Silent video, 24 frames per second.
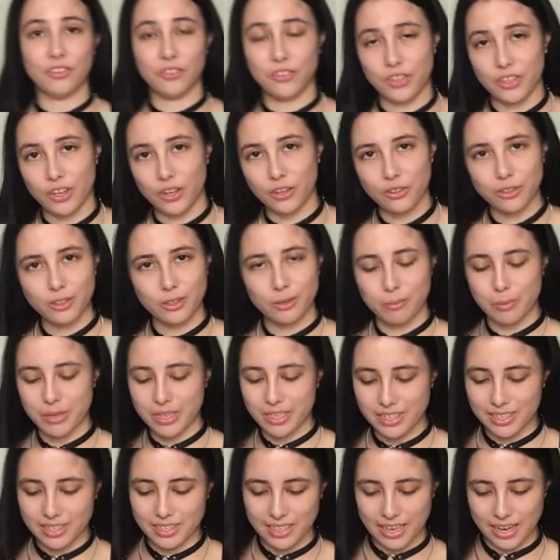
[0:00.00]
the other
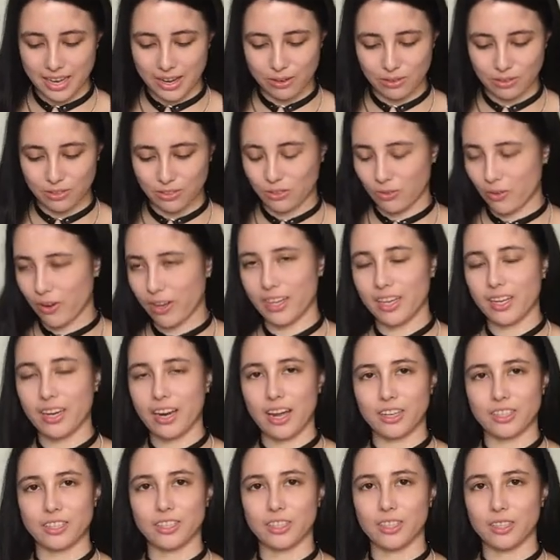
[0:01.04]
pieces out so I can
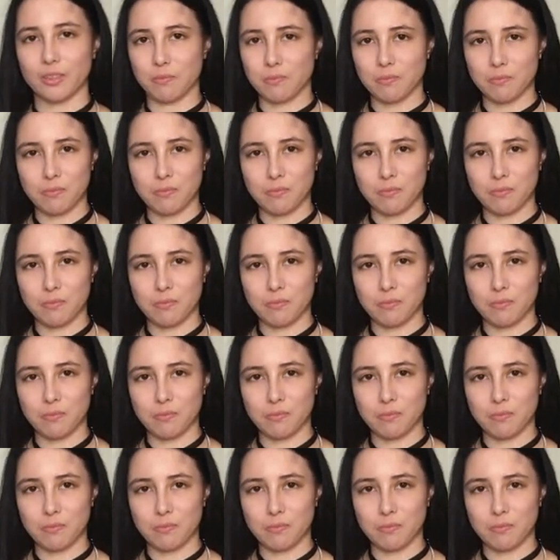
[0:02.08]
actually